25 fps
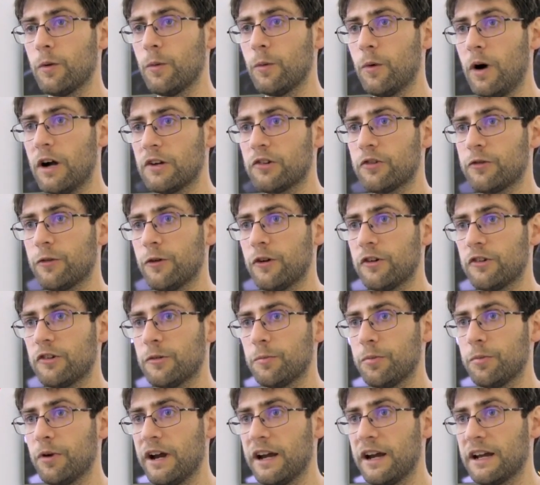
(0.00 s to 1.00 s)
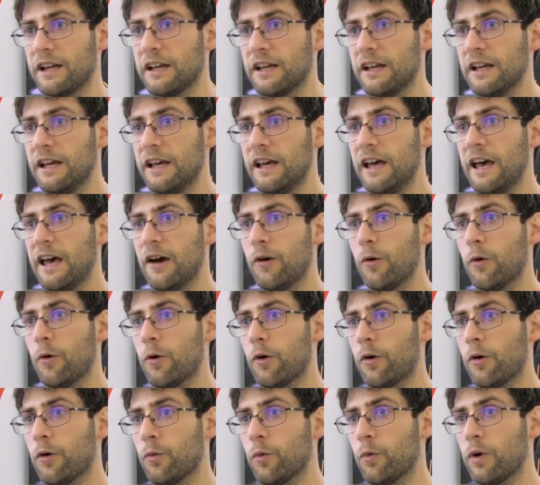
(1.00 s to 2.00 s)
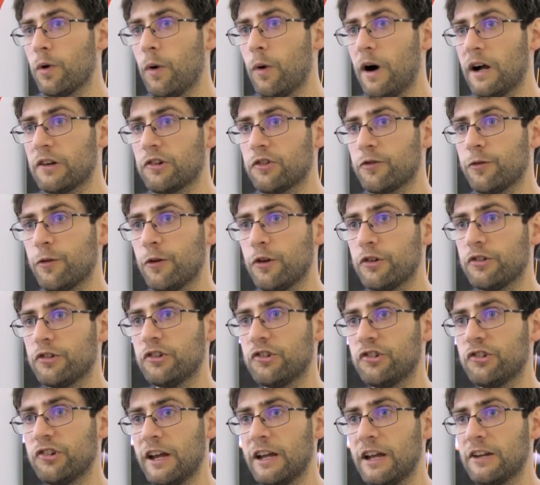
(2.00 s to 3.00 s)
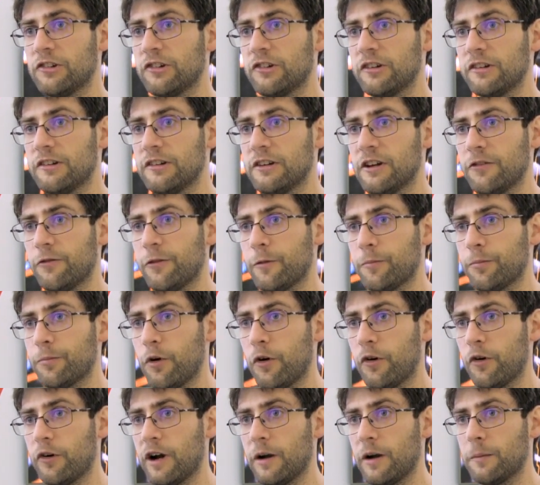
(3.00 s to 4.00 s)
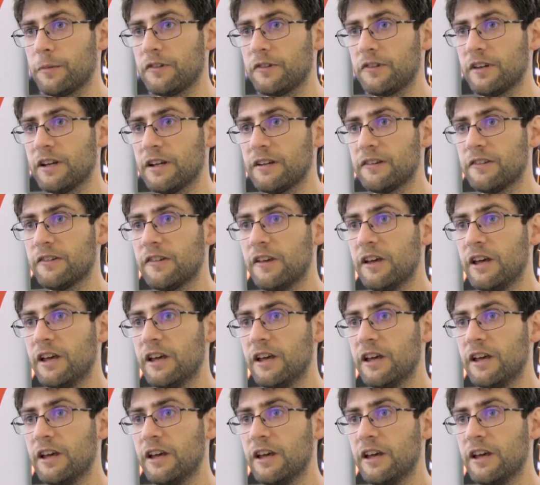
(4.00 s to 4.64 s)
We watch for it to break, or we watch for it to change into different program states.